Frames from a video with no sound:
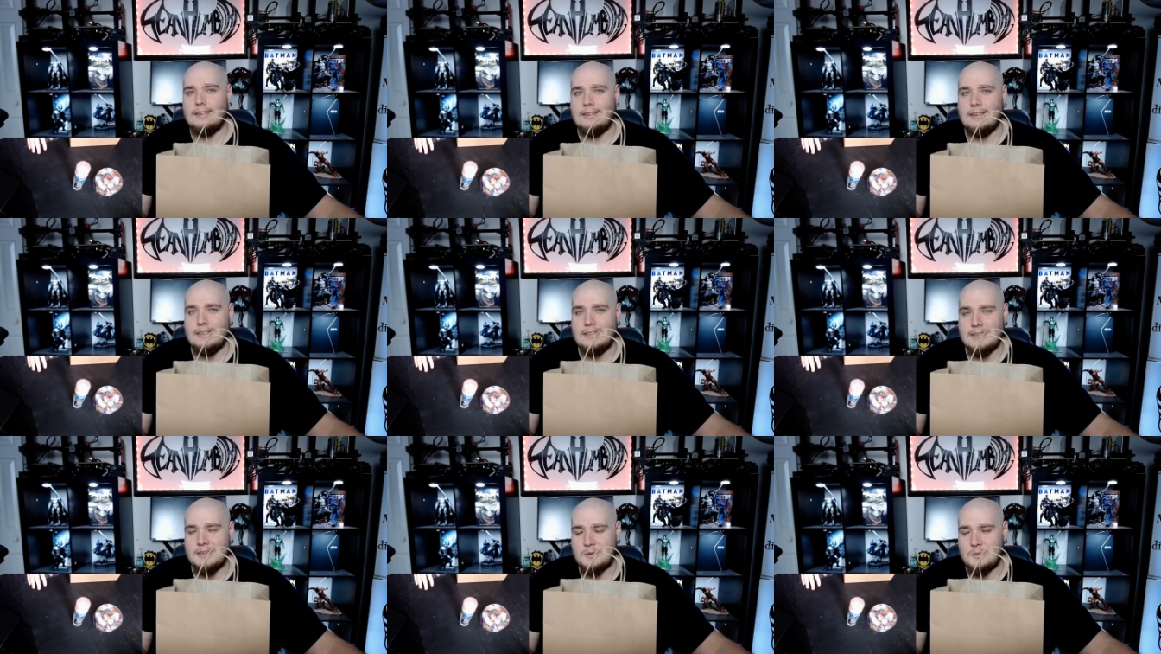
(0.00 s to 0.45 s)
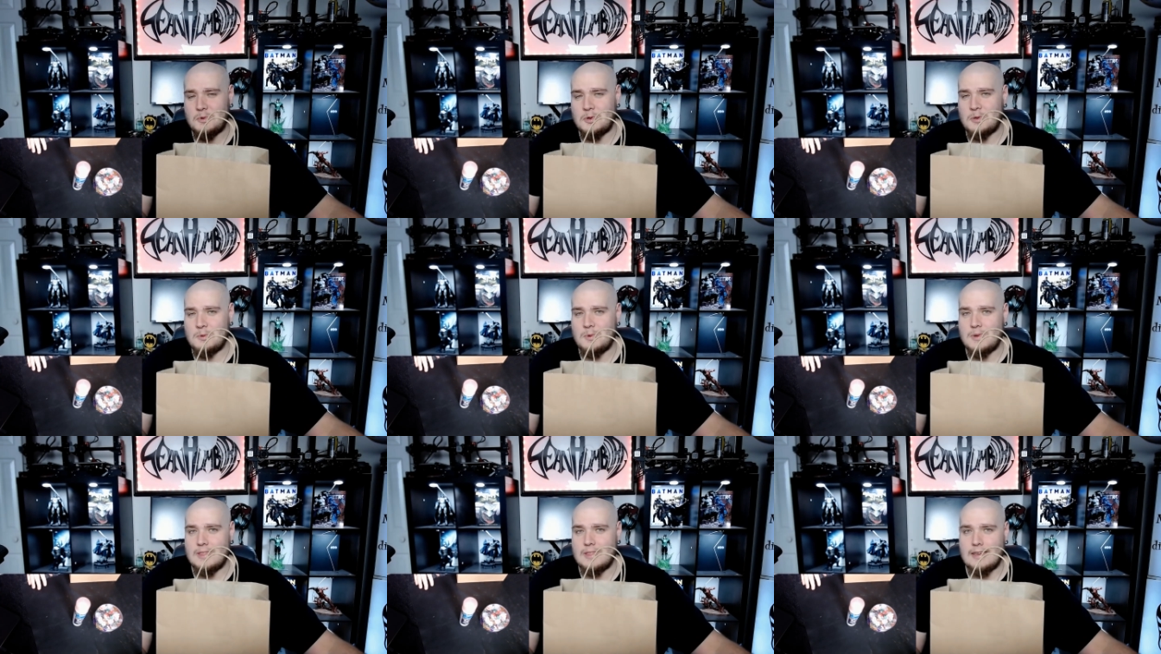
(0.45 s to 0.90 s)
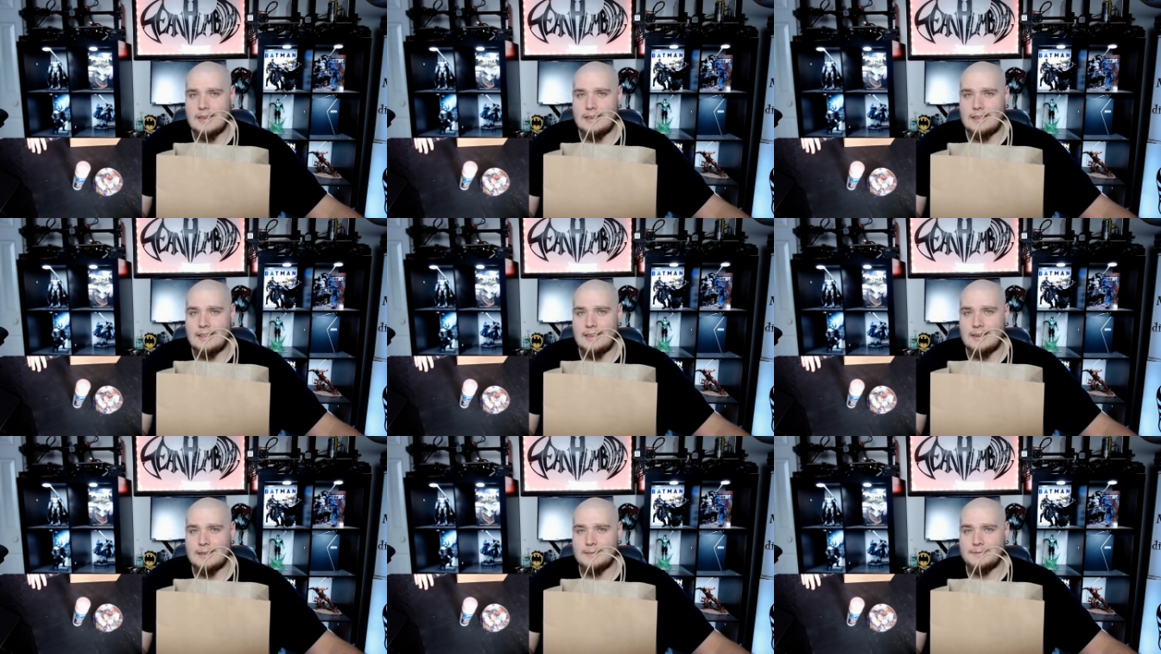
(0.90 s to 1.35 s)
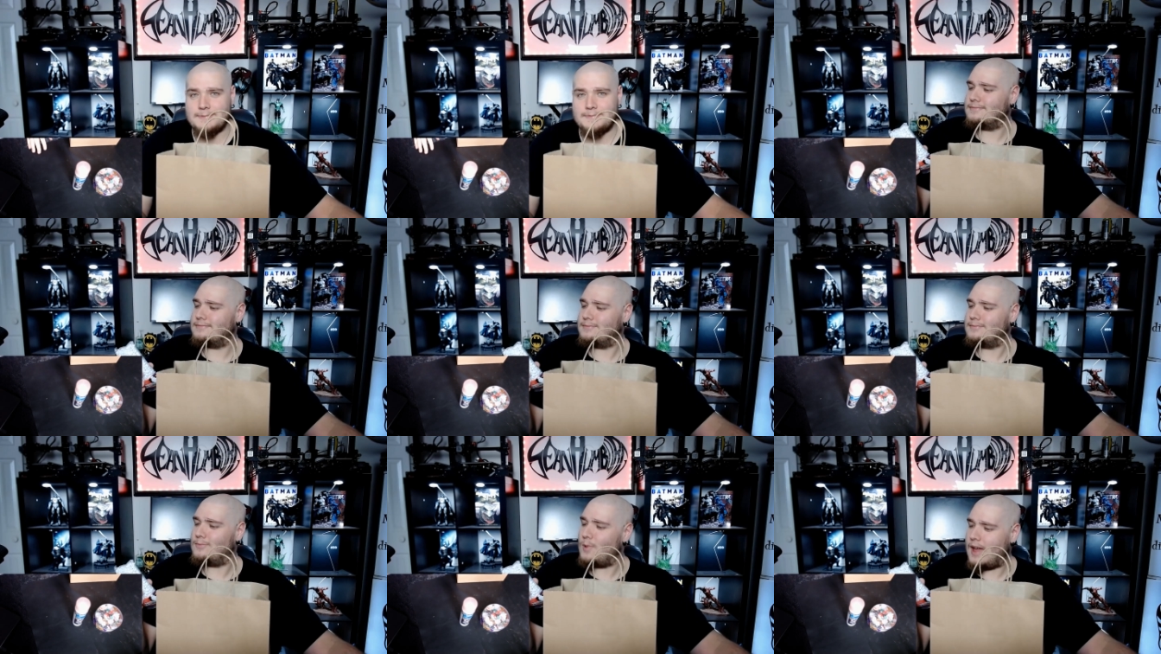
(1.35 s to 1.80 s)
There's more than one thing in there.
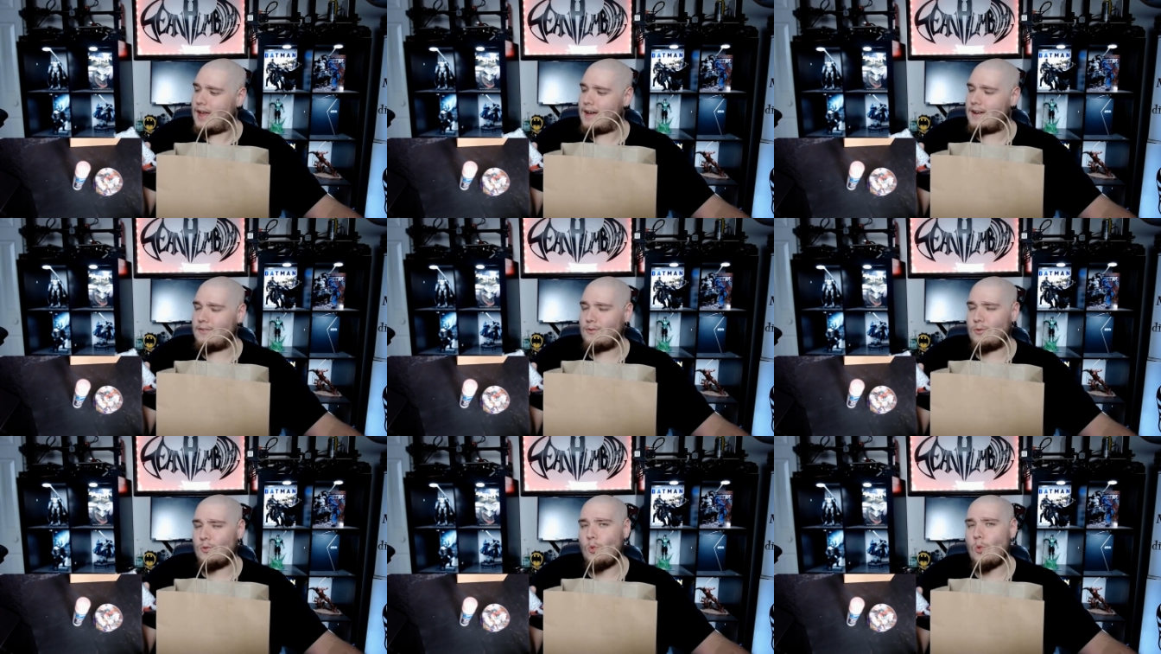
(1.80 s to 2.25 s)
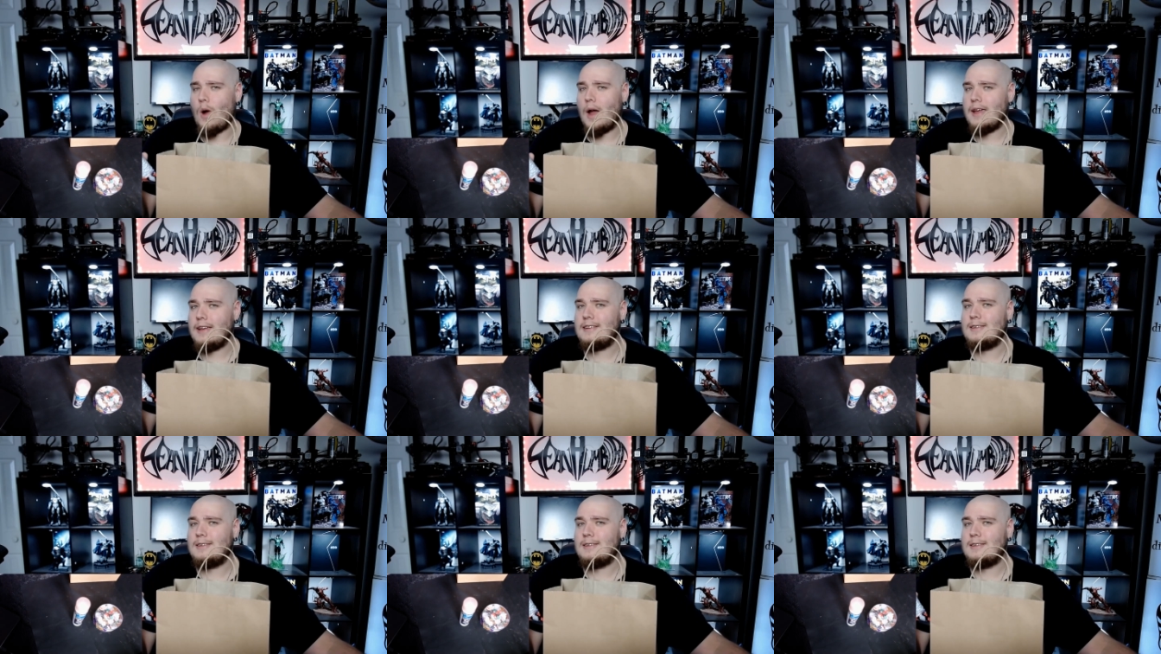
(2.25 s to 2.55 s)
We have white